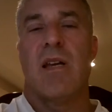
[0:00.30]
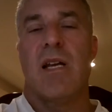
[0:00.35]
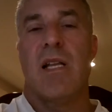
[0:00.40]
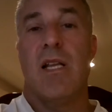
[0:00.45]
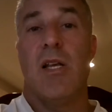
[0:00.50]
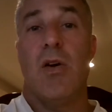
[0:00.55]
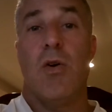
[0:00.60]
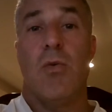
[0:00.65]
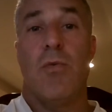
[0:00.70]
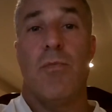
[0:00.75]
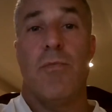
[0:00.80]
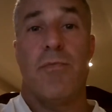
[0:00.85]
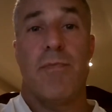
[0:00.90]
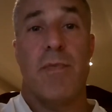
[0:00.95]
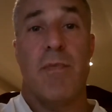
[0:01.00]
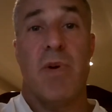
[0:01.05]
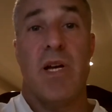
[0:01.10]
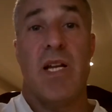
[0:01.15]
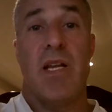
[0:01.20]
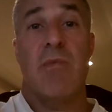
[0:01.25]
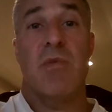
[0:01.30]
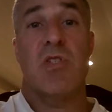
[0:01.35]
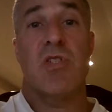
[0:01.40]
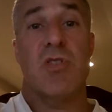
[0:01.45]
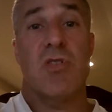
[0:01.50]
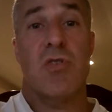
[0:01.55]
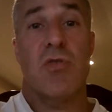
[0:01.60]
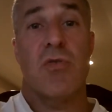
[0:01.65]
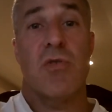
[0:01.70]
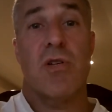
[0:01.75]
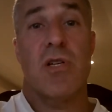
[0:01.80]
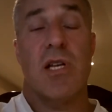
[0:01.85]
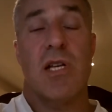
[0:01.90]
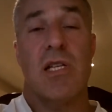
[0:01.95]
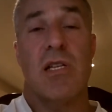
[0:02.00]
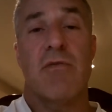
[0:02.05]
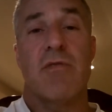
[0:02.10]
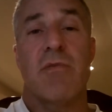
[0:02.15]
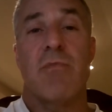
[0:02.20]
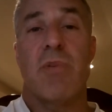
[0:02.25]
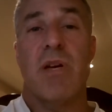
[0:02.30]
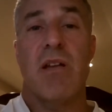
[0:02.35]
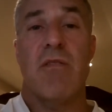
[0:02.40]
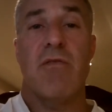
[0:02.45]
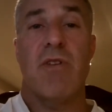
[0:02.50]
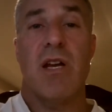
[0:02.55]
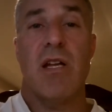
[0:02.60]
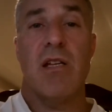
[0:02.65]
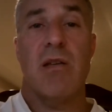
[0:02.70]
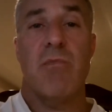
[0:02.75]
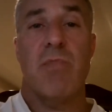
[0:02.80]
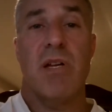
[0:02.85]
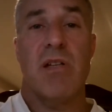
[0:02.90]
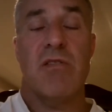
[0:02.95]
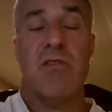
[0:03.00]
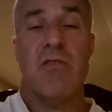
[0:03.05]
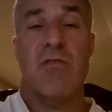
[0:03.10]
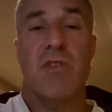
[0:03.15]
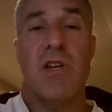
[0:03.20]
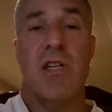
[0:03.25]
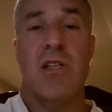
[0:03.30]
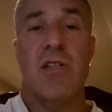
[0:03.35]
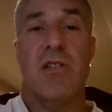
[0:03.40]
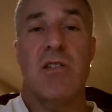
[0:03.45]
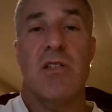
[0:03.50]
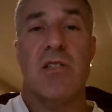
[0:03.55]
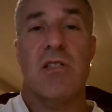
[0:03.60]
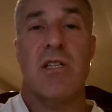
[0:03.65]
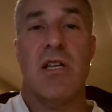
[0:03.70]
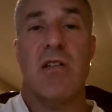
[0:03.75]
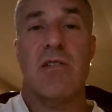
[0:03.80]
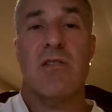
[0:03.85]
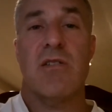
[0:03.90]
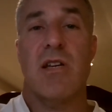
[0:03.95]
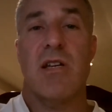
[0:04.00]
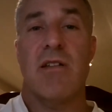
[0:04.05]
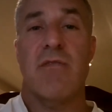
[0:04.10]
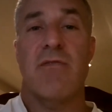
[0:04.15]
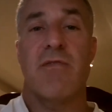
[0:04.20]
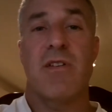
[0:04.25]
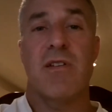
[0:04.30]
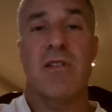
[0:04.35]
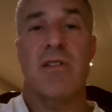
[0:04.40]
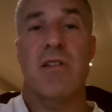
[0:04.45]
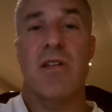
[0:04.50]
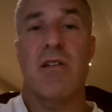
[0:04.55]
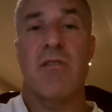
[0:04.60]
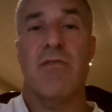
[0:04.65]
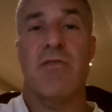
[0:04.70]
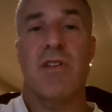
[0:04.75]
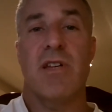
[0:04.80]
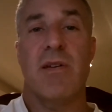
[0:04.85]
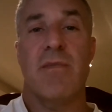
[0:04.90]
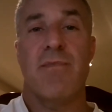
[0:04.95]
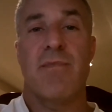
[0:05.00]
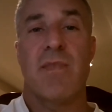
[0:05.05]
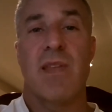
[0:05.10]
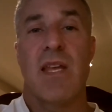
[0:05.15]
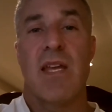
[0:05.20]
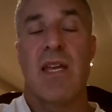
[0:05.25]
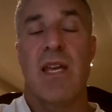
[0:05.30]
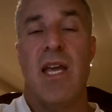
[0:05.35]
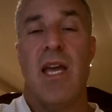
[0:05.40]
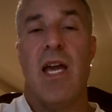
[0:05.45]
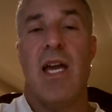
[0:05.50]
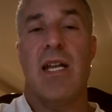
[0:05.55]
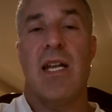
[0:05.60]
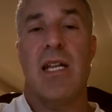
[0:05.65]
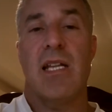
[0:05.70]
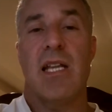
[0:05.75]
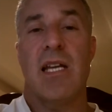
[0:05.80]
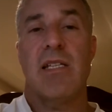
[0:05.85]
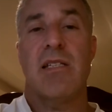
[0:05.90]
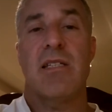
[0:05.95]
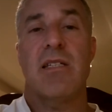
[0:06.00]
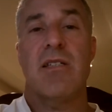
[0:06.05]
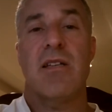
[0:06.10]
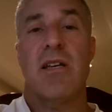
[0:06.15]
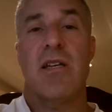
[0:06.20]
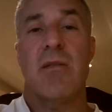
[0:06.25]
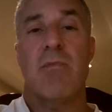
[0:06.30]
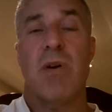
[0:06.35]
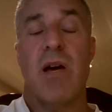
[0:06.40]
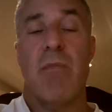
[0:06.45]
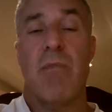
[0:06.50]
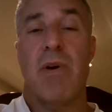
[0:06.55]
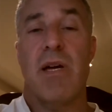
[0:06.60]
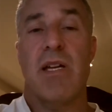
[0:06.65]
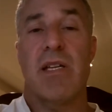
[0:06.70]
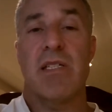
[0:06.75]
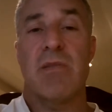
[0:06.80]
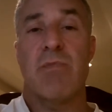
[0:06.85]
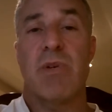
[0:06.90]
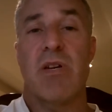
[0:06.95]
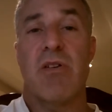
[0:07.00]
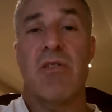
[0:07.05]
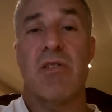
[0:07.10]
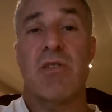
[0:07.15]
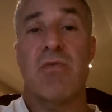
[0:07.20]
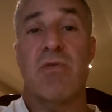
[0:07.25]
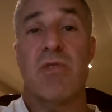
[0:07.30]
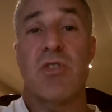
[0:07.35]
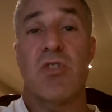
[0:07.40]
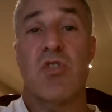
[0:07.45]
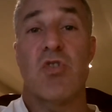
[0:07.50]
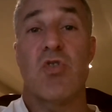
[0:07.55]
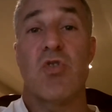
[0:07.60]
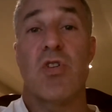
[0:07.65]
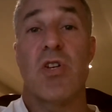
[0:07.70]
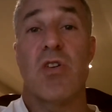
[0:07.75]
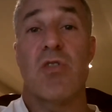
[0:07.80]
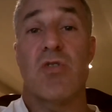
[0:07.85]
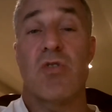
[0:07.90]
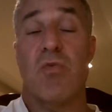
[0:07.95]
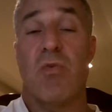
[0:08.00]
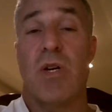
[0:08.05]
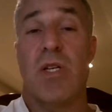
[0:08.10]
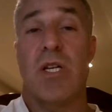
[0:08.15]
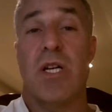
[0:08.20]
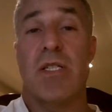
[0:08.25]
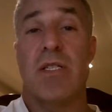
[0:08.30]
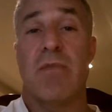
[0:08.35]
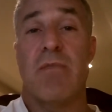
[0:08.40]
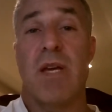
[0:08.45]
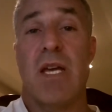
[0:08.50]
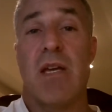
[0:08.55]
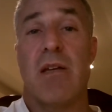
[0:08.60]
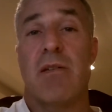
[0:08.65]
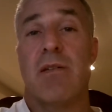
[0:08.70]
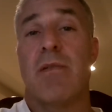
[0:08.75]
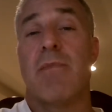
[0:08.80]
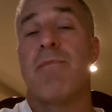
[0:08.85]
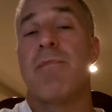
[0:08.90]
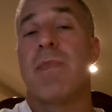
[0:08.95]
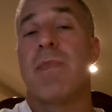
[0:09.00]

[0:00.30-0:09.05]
Hello, my name is Stuart. I live in Penn Valley, Pennsylvania, just outside of Philadelphia, and I'd like to tell you about my experience with Studio Sweat on Demand.